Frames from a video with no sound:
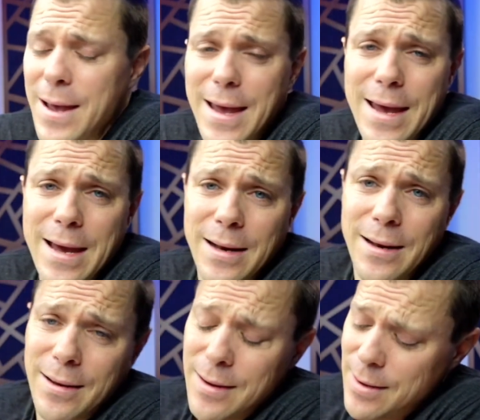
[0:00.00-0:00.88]

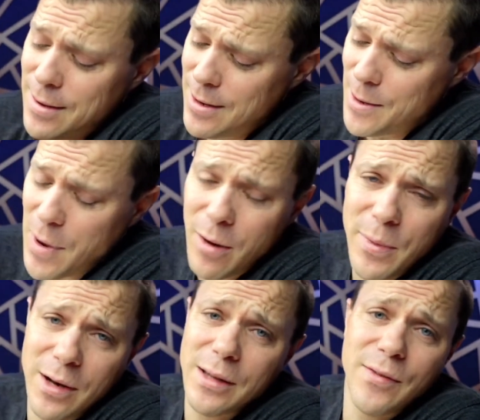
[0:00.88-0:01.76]
And um, I'm
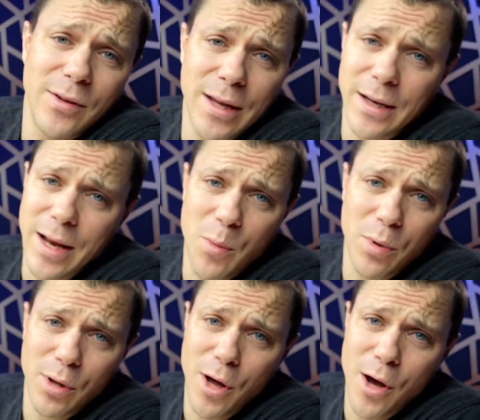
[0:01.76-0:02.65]
going to leave a link down
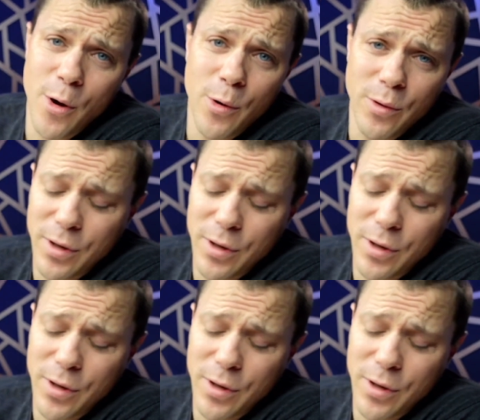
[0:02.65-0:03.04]
below